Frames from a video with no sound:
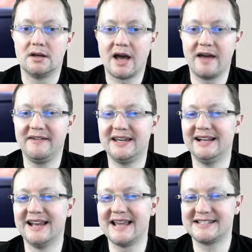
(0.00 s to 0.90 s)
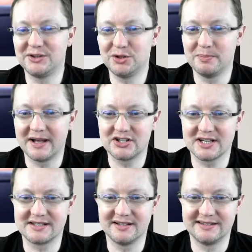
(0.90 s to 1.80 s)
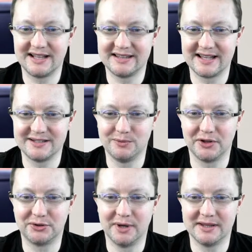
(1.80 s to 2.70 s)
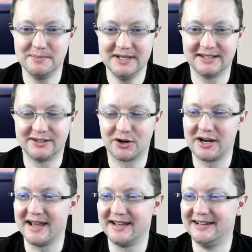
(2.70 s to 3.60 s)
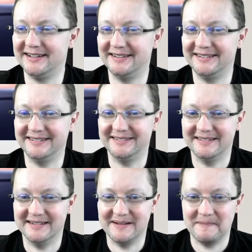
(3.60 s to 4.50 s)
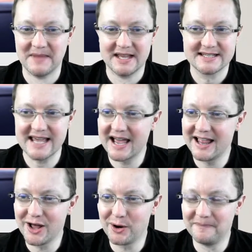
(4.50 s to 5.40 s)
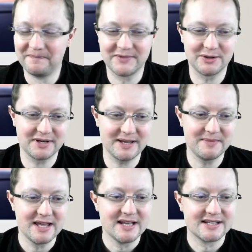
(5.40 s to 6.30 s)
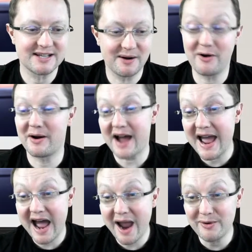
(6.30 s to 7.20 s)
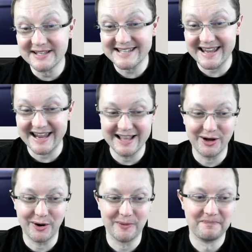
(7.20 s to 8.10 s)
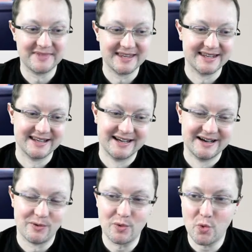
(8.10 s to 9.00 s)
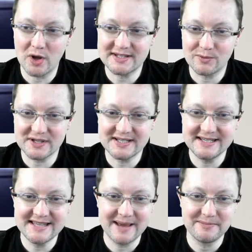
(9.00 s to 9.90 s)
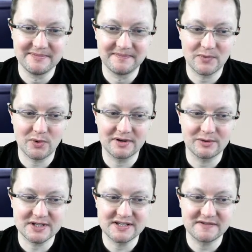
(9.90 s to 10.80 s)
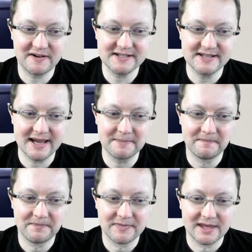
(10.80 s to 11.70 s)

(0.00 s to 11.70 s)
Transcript: I think he likes it too, but just doesn't want to admit it. Okay, say hello to him. So I will say hello. What's his name? What's his first name?